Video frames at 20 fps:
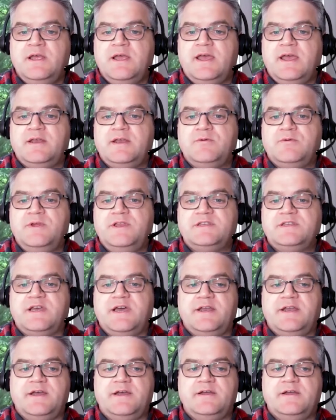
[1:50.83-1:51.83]
and
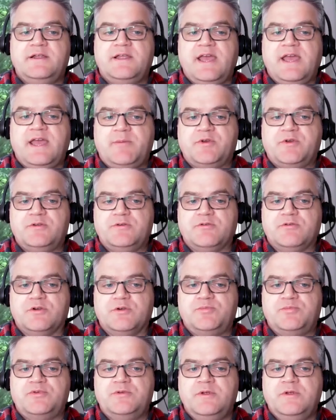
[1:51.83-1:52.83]
Quintana Capital
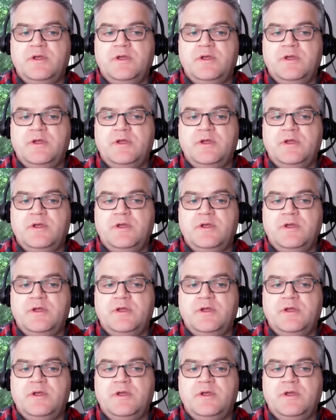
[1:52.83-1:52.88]
Group.